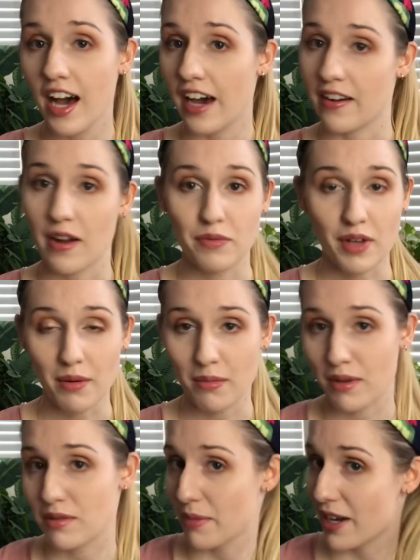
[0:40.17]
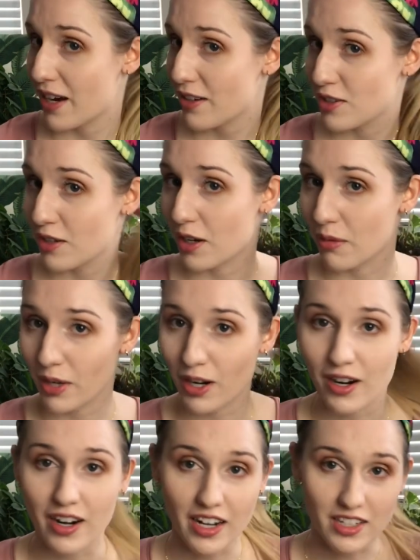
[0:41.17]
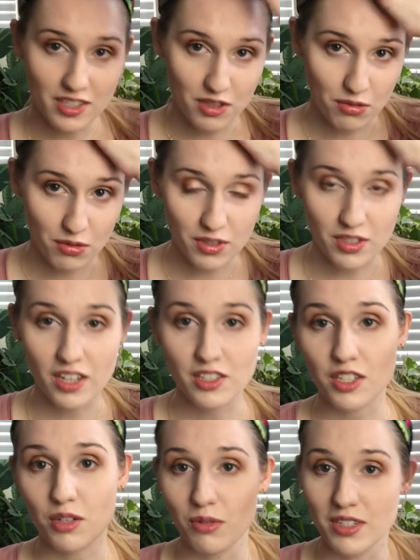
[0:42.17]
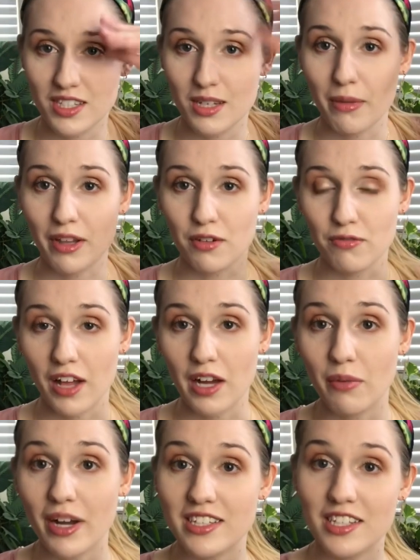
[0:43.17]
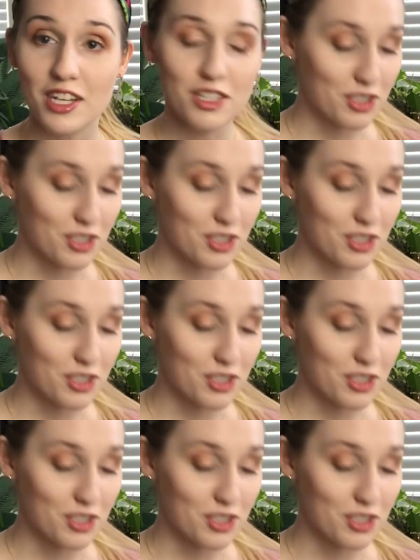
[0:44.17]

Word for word: I don't have time to mess with my hair, so here we are, and I just threw this on so you wouldn't see my little flyaways.